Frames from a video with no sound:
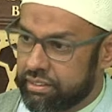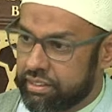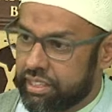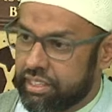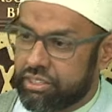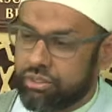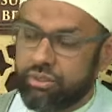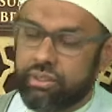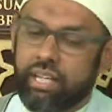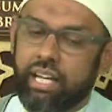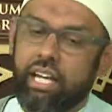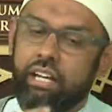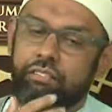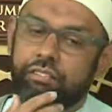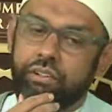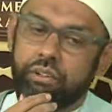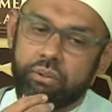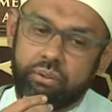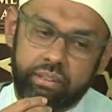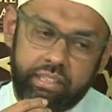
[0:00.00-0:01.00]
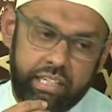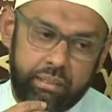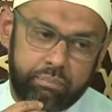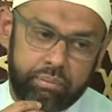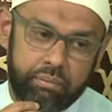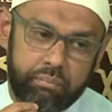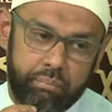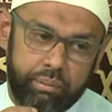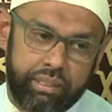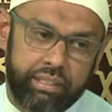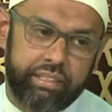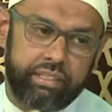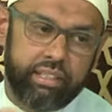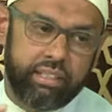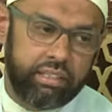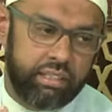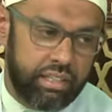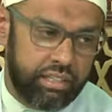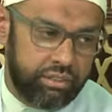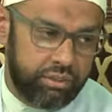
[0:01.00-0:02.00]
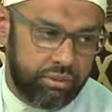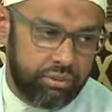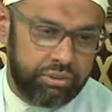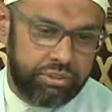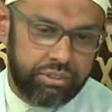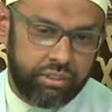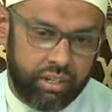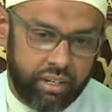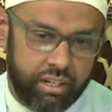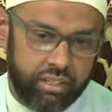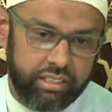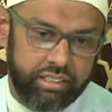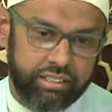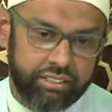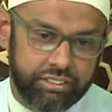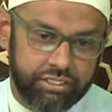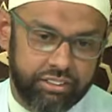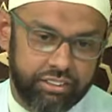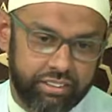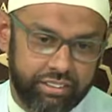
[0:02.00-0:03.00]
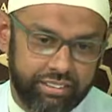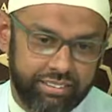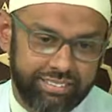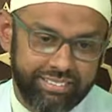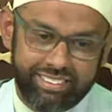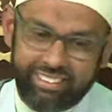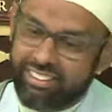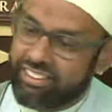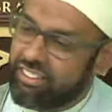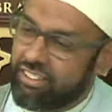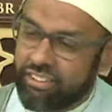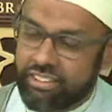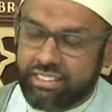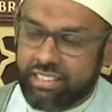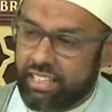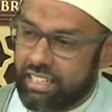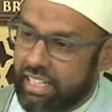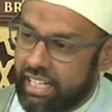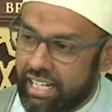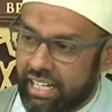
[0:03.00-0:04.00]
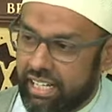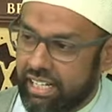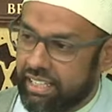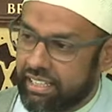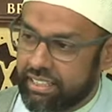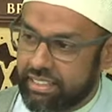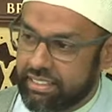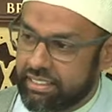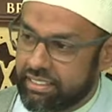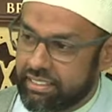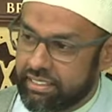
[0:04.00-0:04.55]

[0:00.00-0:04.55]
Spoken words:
It's okay if you don't keep a beard. Allah knows your heart is good. No, it's a lie.